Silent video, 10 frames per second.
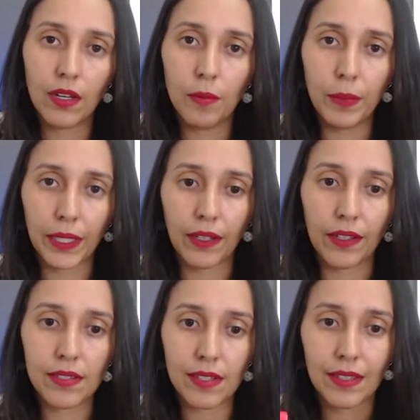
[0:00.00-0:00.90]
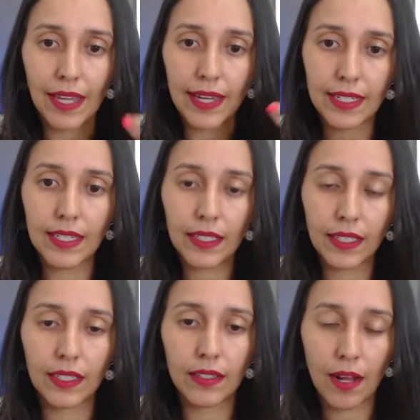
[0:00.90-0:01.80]
Because the idea
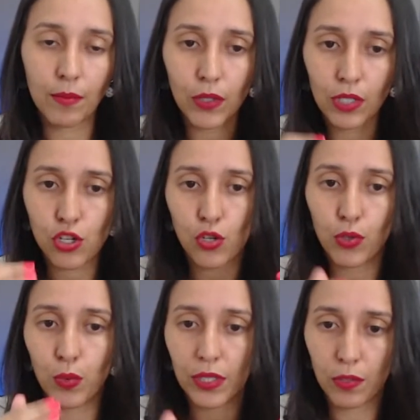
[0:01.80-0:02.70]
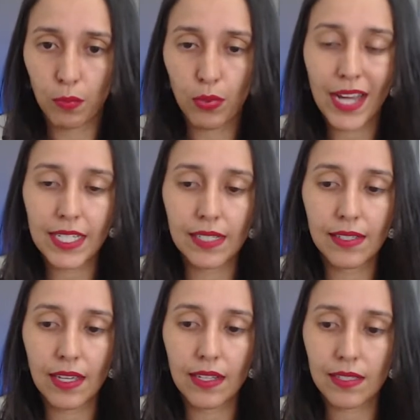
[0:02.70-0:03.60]
here, and I'm going to show you a little practice,
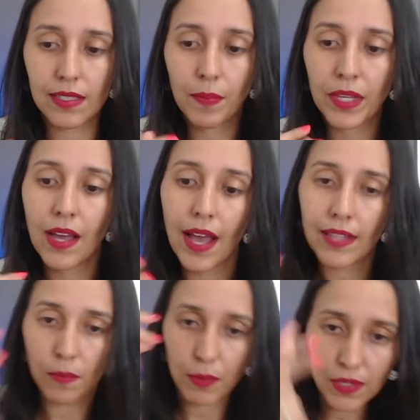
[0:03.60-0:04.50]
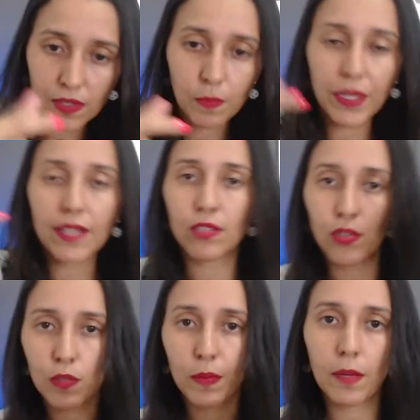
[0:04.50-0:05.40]
is as the person speaks,
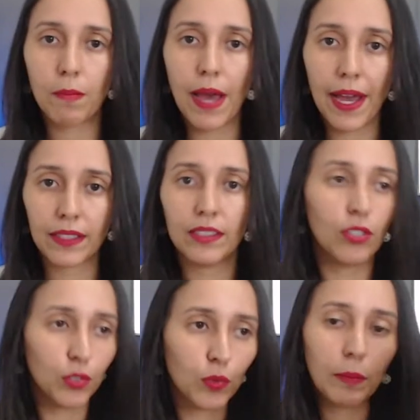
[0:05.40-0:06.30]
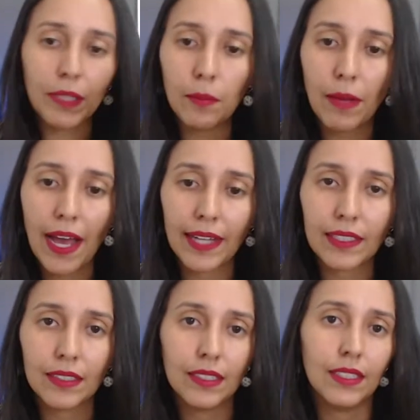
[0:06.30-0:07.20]
you speak back, you repeat it back.